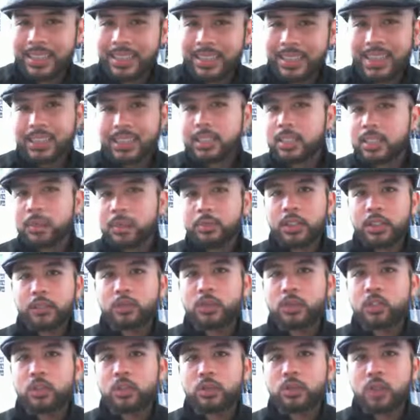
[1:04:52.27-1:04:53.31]
Let's
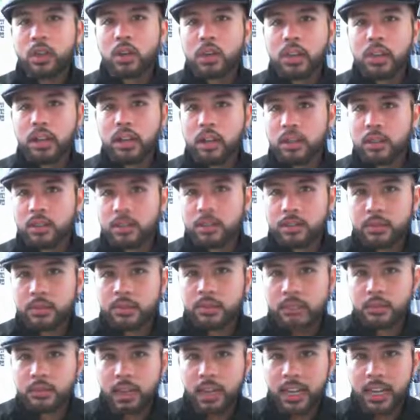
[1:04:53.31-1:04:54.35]
something for 2 o'clock,
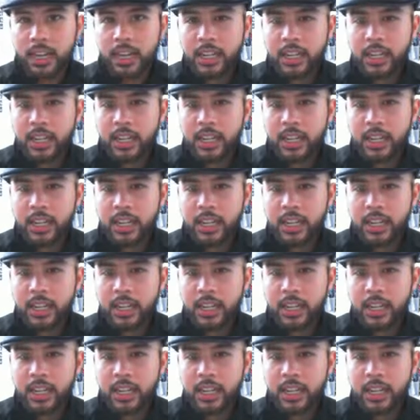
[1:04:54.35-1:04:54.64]
right?